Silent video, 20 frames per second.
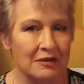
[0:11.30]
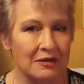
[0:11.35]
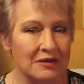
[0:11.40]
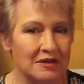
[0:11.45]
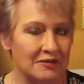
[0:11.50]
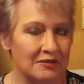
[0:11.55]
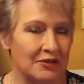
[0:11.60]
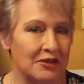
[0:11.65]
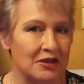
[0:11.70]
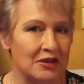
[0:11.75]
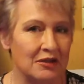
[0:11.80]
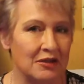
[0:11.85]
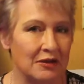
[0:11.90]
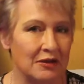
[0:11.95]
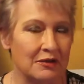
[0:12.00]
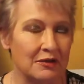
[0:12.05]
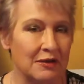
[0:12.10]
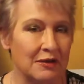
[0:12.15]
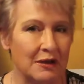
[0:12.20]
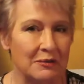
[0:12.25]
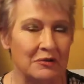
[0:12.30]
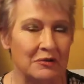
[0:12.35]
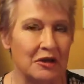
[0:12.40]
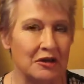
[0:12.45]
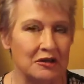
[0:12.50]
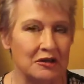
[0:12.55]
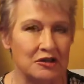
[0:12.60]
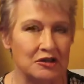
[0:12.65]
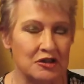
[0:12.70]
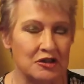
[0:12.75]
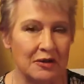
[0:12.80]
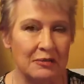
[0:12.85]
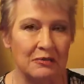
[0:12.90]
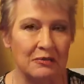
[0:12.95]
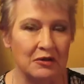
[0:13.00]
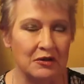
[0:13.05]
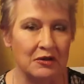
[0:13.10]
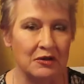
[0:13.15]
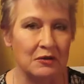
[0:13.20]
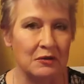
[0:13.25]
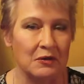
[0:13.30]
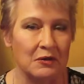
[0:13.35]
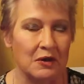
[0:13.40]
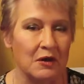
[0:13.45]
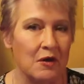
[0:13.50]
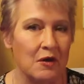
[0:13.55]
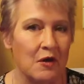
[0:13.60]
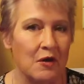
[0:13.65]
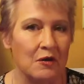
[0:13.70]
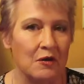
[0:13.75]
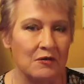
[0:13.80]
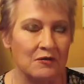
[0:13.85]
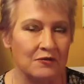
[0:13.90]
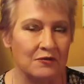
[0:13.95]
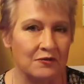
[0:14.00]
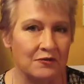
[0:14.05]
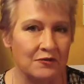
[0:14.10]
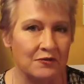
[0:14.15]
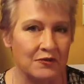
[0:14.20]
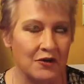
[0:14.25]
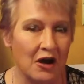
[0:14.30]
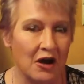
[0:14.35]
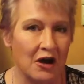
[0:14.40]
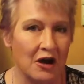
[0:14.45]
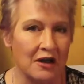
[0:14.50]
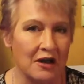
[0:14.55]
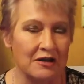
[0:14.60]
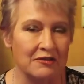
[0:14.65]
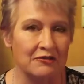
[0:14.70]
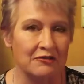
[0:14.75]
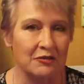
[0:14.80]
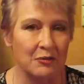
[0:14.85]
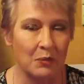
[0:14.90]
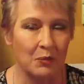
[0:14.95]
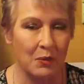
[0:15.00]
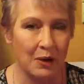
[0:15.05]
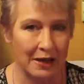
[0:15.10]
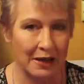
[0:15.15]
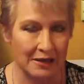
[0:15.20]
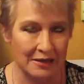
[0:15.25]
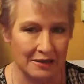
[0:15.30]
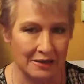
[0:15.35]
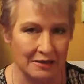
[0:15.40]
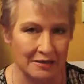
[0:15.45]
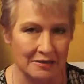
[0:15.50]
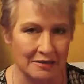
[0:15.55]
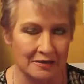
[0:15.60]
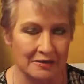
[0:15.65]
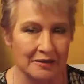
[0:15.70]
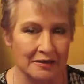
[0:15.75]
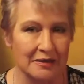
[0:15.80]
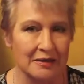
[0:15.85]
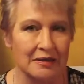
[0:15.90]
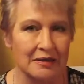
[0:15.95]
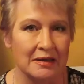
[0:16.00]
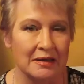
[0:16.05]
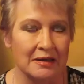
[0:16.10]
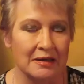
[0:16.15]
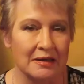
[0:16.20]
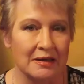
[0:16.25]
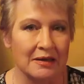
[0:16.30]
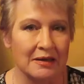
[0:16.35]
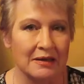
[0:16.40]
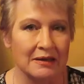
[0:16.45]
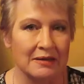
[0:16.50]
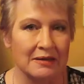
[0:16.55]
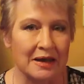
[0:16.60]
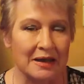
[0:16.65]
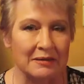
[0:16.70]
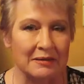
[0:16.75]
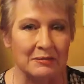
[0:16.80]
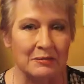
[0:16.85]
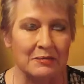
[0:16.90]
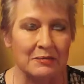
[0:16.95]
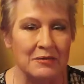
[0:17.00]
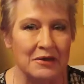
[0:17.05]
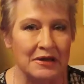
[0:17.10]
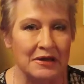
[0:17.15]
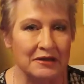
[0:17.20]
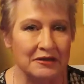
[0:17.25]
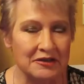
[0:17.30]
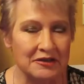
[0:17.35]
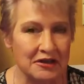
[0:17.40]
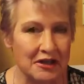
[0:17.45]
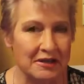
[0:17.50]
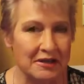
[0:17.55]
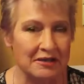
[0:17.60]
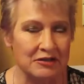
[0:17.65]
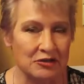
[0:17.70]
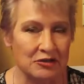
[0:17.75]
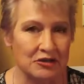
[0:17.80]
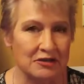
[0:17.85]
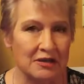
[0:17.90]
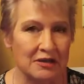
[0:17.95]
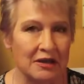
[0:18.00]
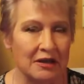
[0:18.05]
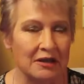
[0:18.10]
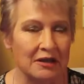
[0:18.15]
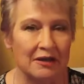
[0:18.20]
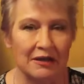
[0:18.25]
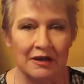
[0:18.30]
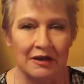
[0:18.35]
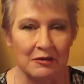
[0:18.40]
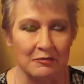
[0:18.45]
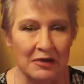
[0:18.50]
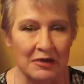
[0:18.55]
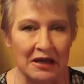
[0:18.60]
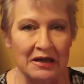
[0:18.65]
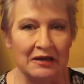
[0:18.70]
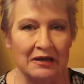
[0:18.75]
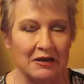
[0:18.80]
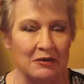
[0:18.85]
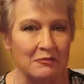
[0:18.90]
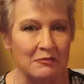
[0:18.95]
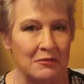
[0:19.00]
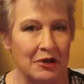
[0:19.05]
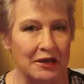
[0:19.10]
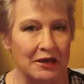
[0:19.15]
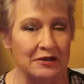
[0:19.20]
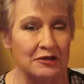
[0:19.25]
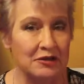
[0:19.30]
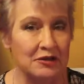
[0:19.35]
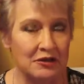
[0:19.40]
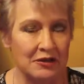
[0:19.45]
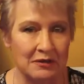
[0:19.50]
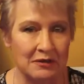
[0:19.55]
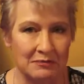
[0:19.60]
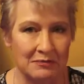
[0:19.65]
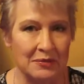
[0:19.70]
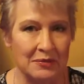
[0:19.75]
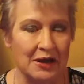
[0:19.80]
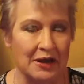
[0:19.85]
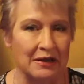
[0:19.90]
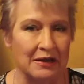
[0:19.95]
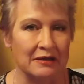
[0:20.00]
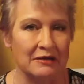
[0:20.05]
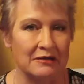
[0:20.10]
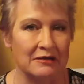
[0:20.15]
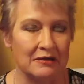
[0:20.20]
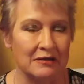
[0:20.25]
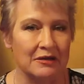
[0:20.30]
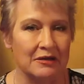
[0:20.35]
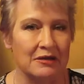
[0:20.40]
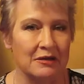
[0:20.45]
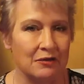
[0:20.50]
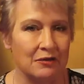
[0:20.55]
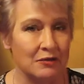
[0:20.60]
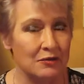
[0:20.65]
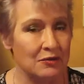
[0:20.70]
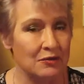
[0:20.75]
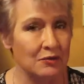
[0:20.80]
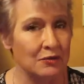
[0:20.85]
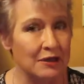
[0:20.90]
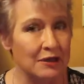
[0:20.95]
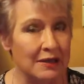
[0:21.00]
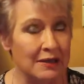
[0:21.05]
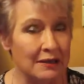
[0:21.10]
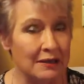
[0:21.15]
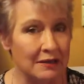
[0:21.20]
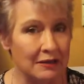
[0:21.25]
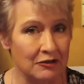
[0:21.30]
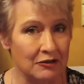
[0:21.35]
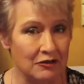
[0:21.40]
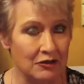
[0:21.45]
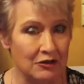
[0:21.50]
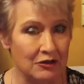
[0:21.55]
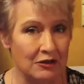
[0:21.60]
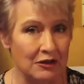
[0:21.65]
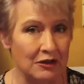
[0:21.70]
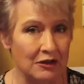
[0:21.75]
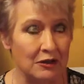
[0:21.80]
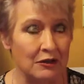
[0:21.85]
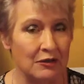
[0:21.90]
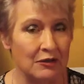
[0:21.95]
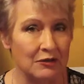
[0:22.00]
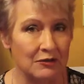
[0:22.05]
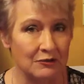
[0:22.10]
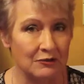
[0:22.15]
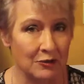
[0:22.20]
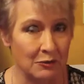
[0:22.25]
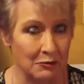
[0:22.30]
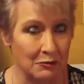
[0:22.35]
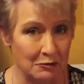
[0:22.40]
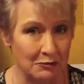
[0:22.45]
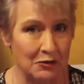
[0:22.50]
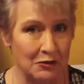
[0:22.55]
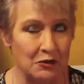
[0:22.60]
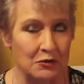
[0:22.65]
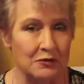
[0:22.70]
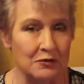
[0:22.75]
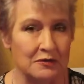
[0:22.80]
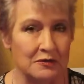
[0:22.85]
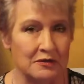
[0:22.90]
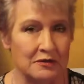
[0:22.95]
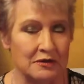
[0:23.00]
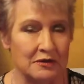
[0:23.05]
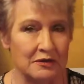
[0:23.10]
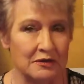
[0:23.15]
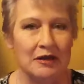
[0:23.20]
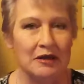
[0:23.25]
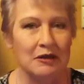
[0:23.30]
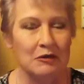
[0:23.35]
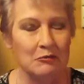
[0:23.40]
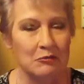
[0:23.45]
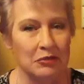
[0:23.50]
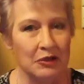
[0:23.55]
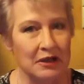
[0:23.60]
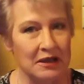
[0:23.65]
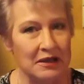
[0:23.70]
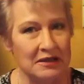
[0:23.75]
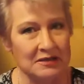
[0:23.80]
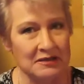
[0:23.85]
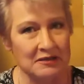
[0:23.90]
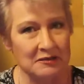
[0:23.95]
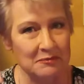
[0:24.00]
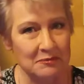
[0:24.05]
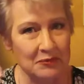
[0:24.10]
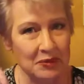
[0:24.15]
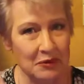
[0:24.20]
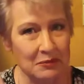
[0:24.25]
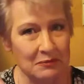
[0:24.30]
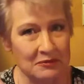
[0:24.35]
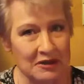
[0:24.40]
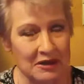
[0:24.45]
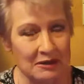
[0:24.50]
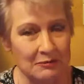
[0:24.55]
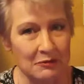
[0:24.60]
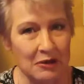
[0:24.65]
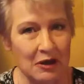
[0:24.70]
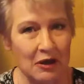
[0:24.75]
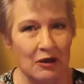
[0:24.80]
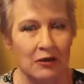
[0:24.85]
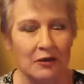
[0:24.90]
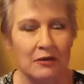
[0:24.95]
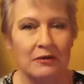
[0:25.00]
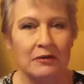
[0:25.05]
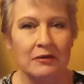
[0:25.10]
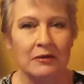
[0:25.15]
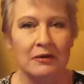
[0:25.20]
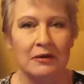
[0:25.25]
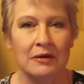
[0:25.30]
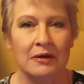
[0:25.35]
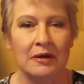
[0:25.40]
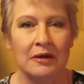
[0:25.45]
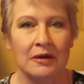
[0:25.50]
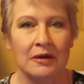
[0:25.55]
In this video, I'm going to share with you 5 ways that meditation can make a major impact on your healing journey from abuse. Please pop down below